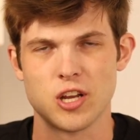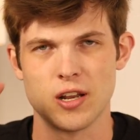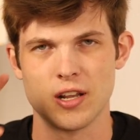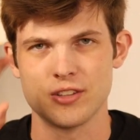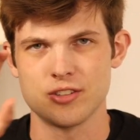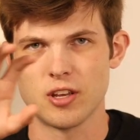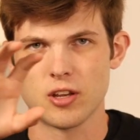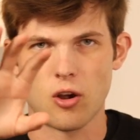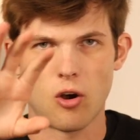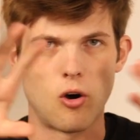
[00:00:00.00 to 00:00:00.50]
And
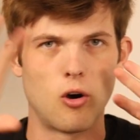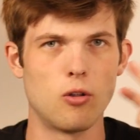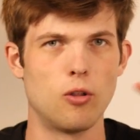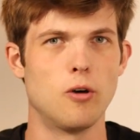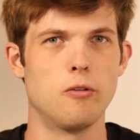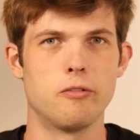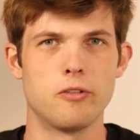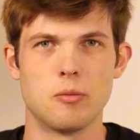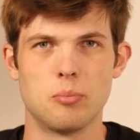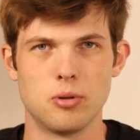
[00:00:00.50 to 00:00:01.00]
it's like all
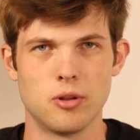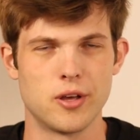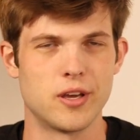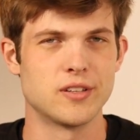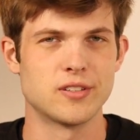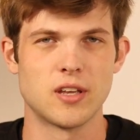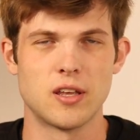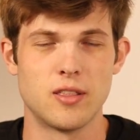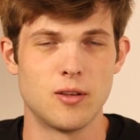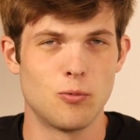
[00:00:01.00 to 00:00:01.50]
over the
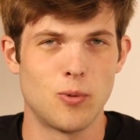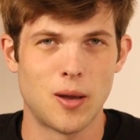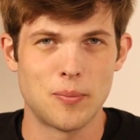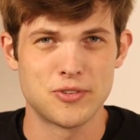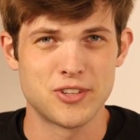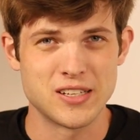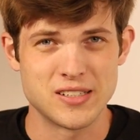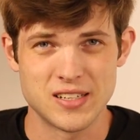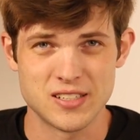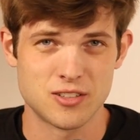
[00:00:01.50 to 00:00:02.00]
place. And the
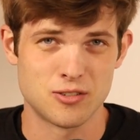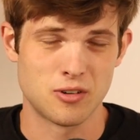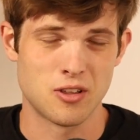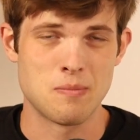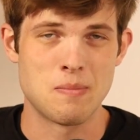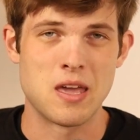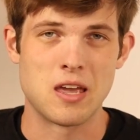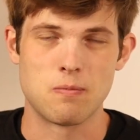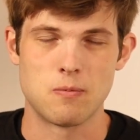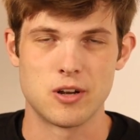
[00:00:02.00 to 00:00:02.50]
website doesn't really
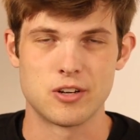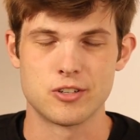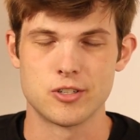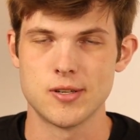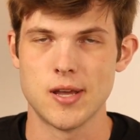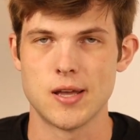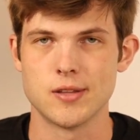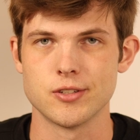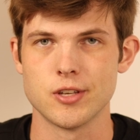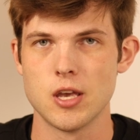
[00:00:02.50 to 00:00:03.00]
make much
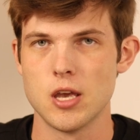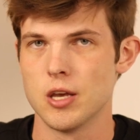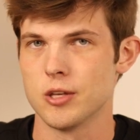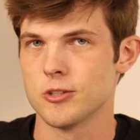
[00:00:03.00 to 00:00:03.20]
sense.